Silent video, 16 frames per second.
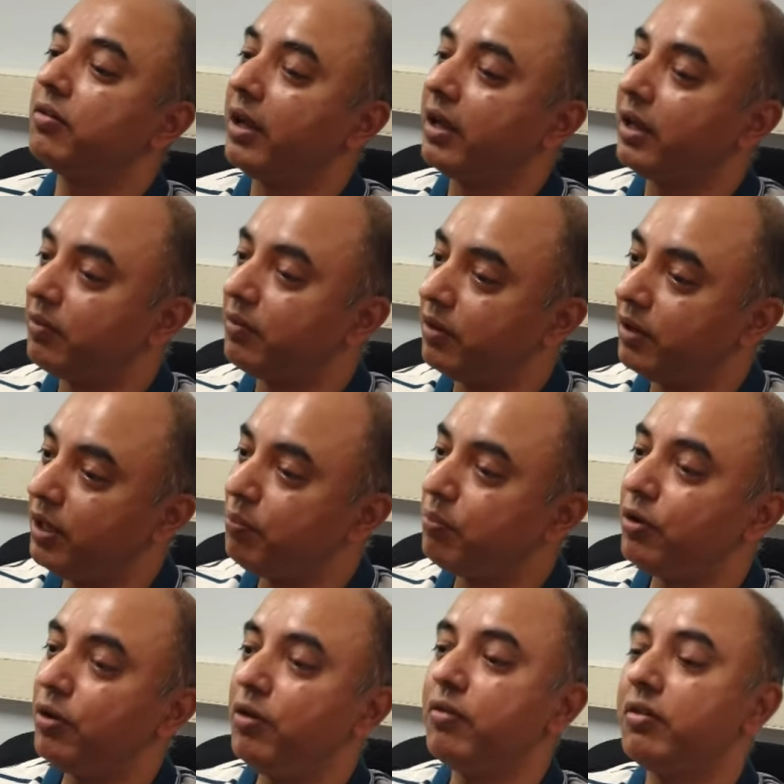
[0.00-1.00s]
So I can
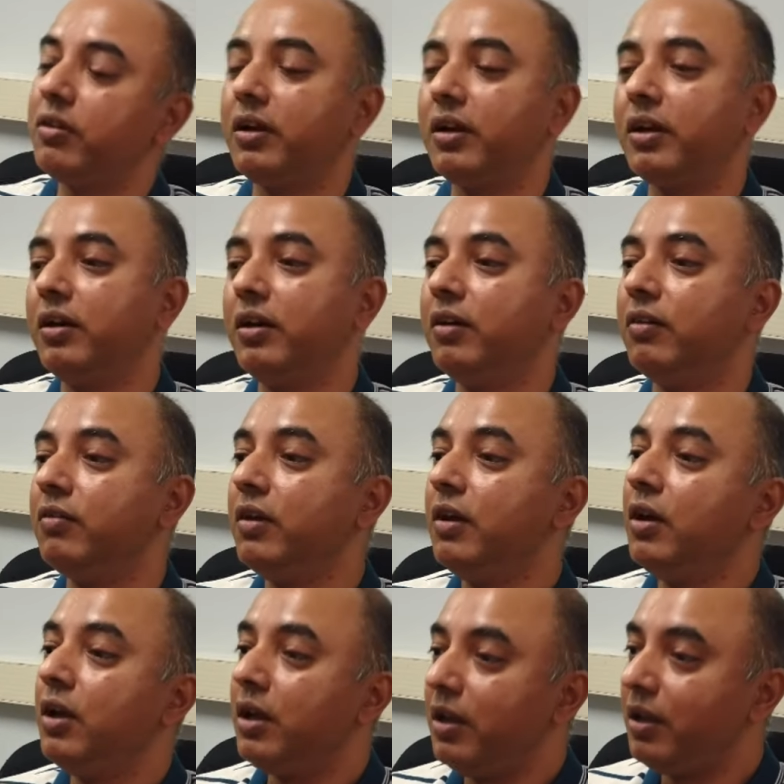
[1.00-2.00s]
reproduce that curve
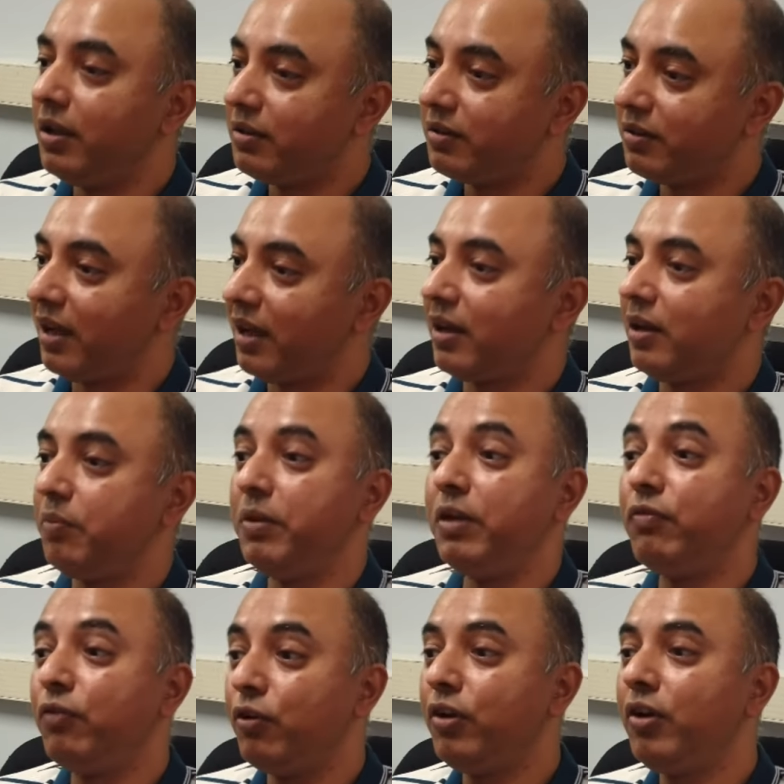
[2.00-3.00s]
exactly
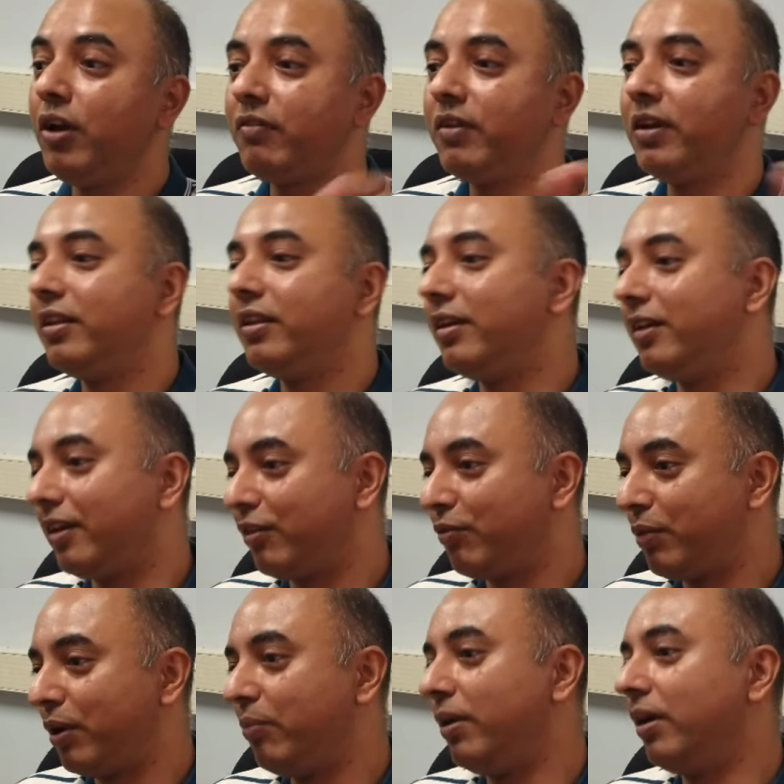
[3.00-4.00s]
before you have done that
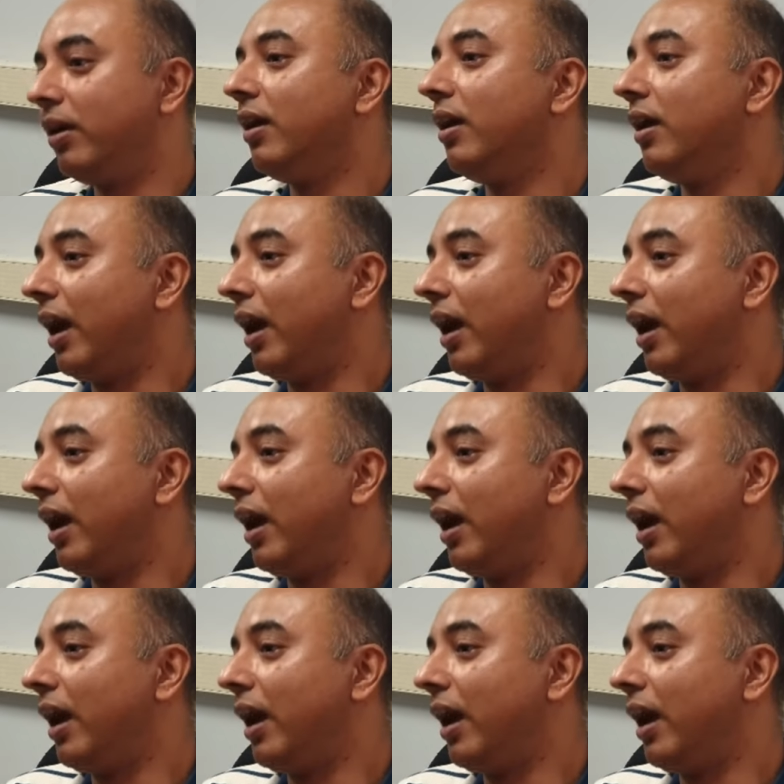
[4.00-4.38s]
experiment.